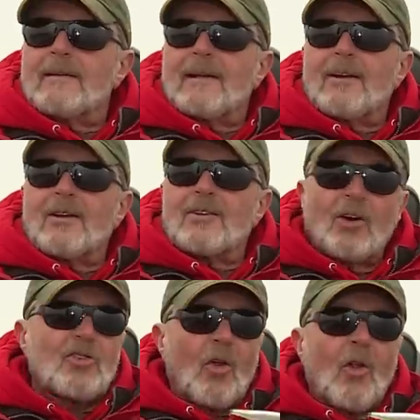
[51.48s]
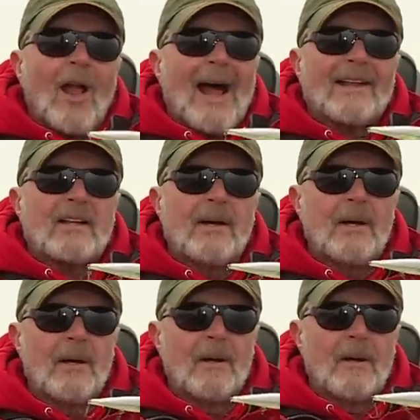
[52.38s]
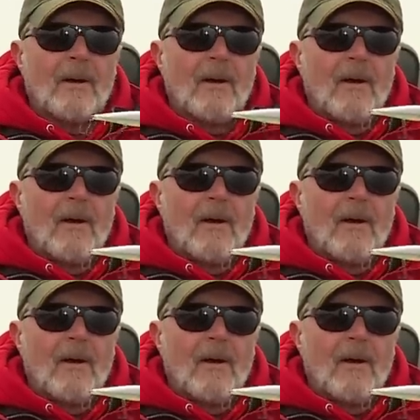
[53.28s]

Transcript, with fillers: Now there's a lot of reasons for that.